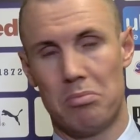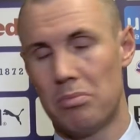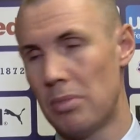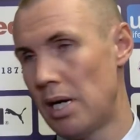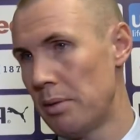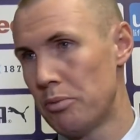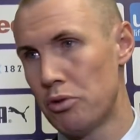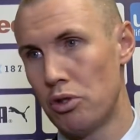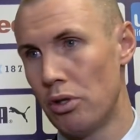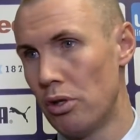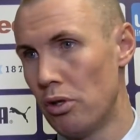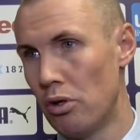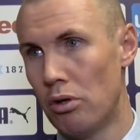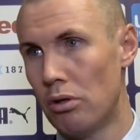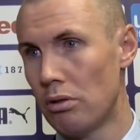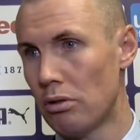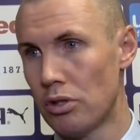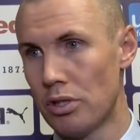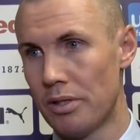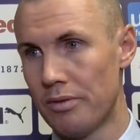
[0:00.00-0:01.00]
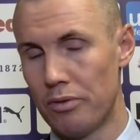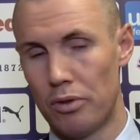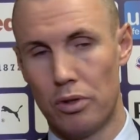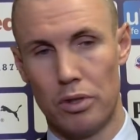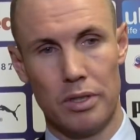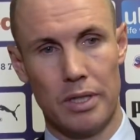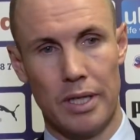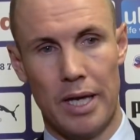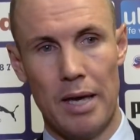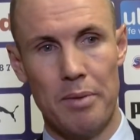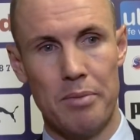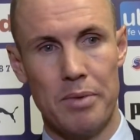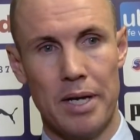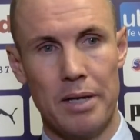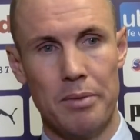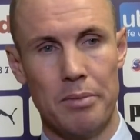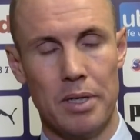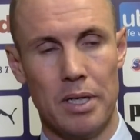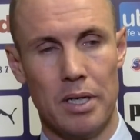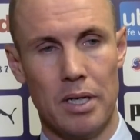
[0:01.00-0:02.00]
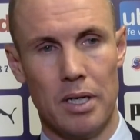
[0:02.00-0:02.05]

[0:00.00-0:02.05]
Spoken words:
Absolutely not, because I've not had the game time.